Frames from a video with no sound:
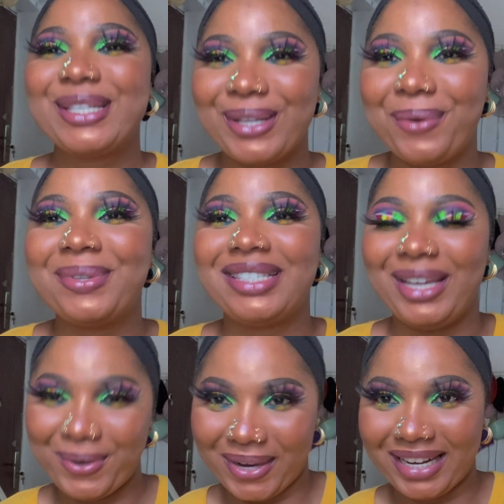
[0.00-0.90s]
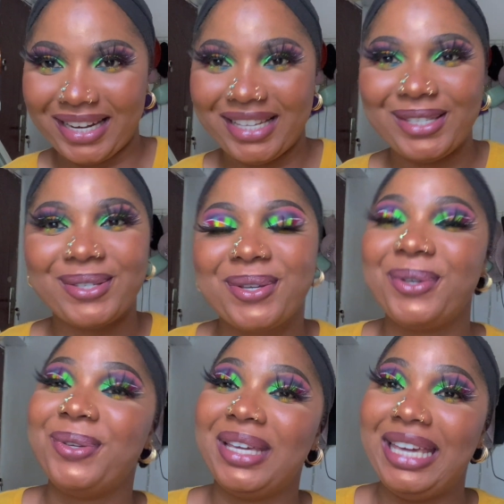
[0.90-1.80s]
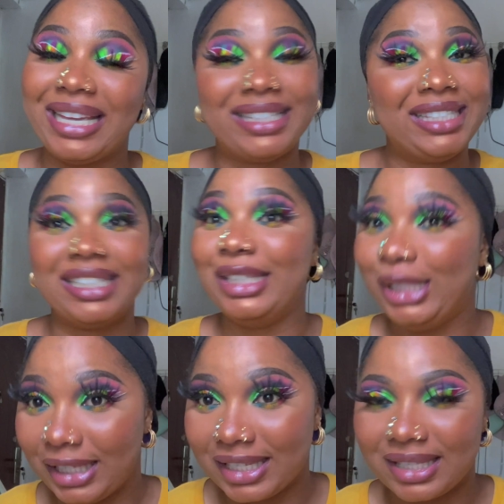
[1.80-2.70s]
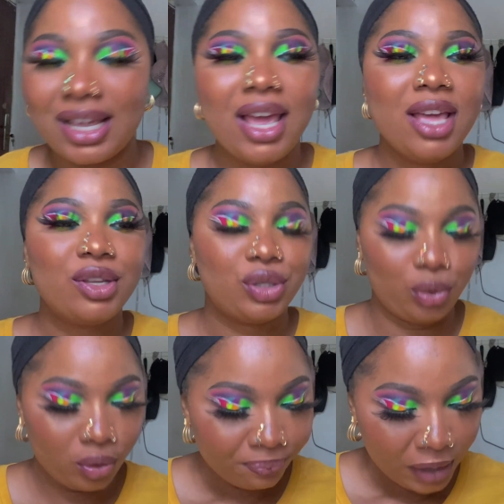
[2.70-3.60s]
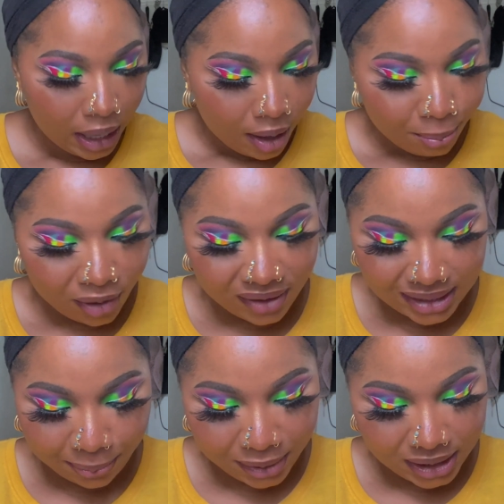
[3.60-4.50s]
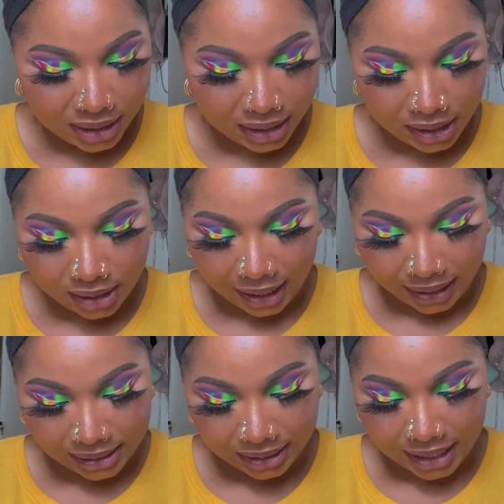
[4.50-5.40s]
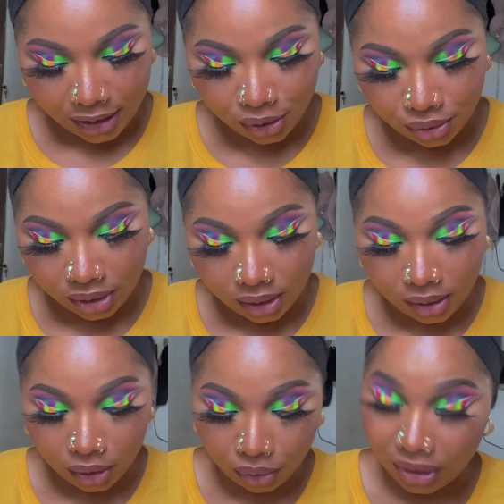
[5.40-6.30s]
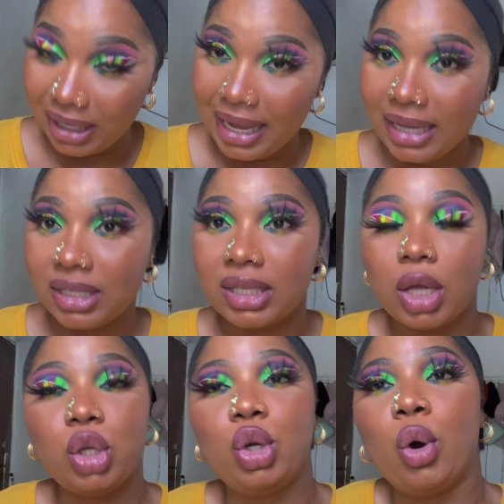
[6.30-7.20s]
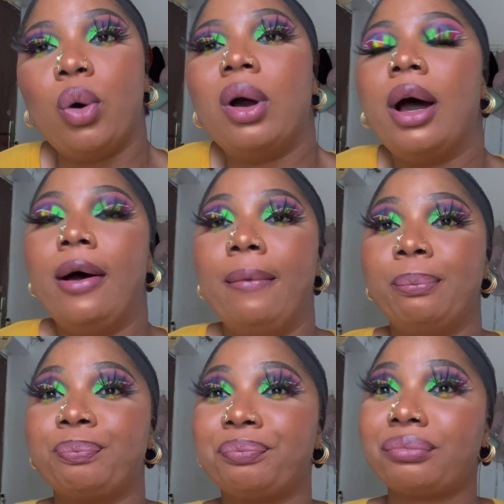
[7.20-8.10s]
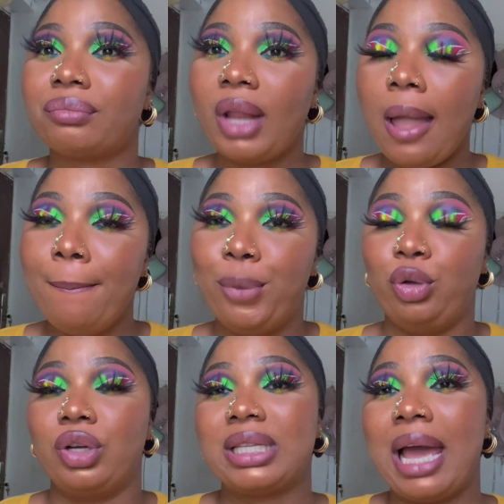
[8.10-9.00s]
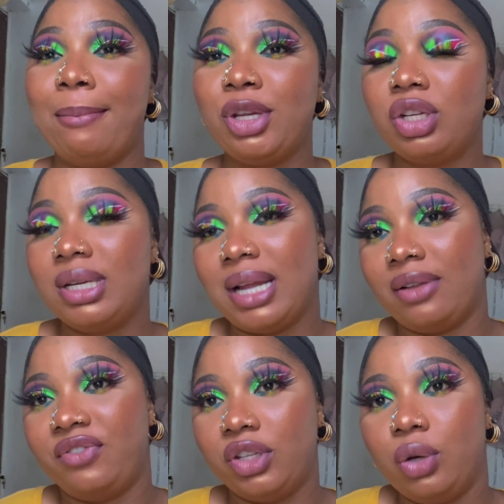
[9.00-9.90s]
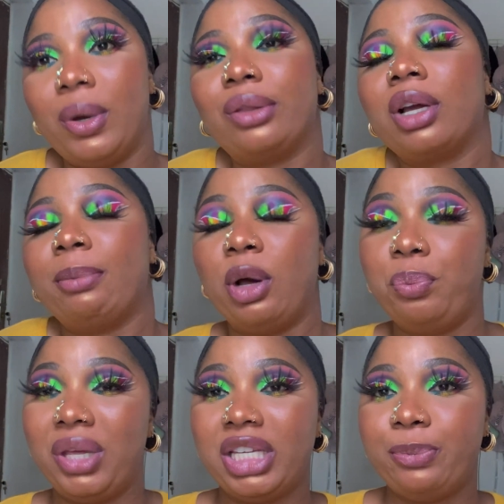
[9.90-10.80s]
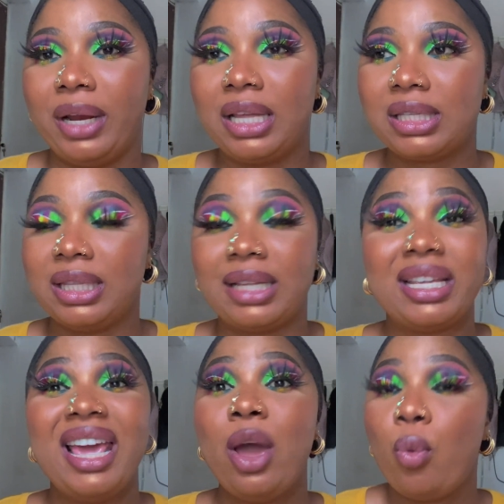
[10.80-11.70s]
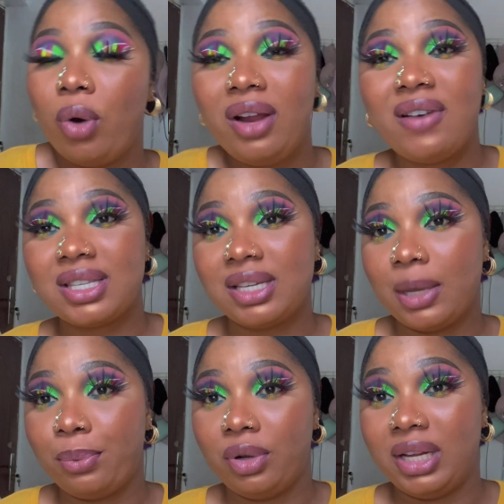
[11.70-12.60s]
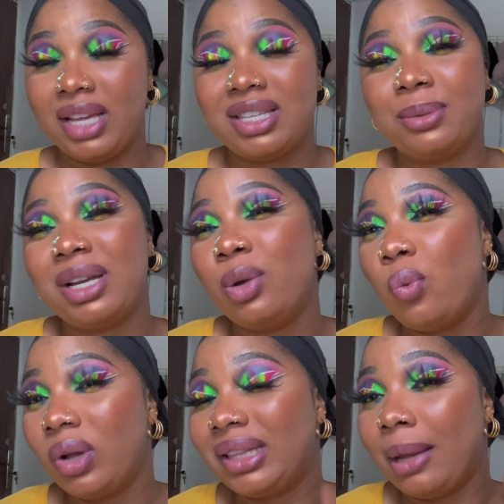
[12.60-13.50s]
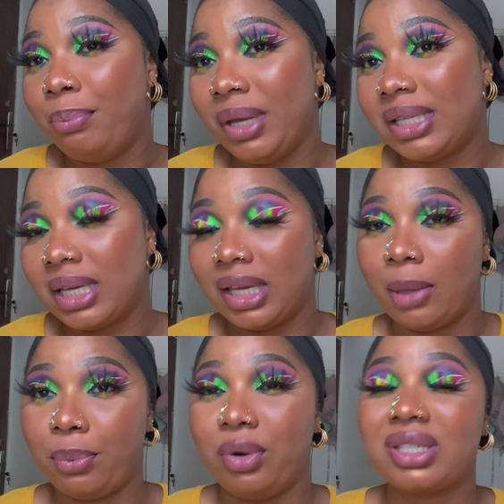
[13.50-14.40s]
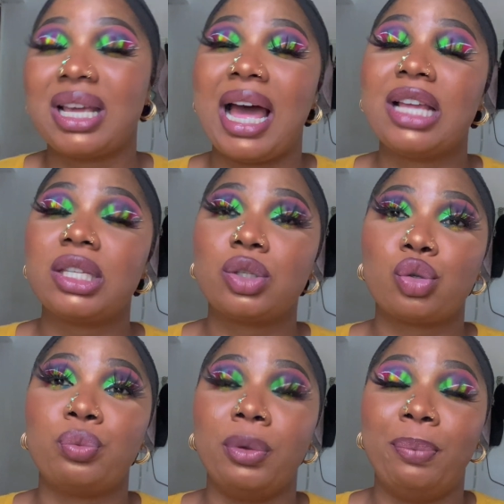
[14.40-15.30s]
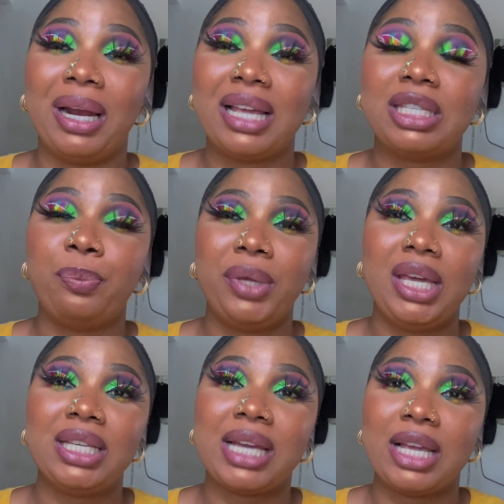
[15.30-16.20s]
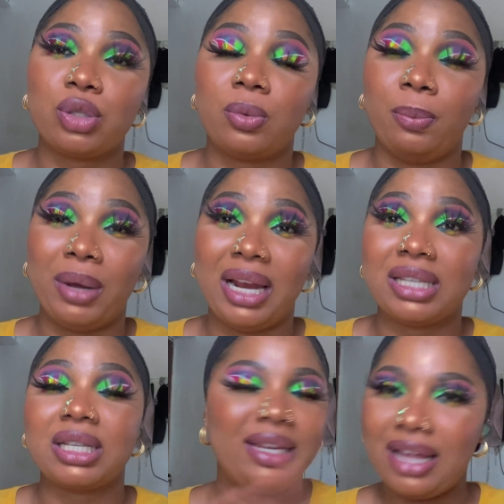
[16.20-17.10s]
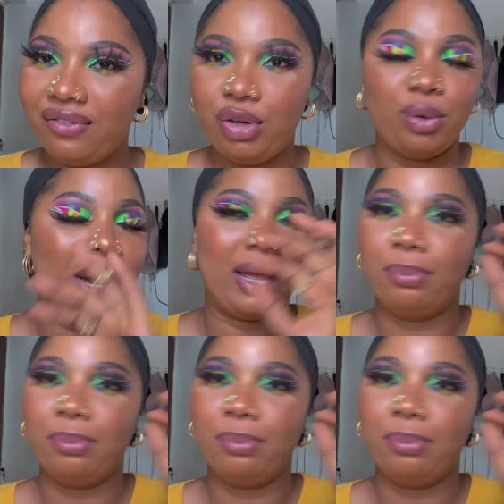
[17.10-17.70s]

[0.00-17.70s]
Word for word: subsequently so you get the gist so buffers are basically like i said they are used to neutralize your um product i mentioned in that video where i talk about ph balancing that whatever skincare product that is actually water-based skincare products has to be balanced the ph has to be balanced in that video i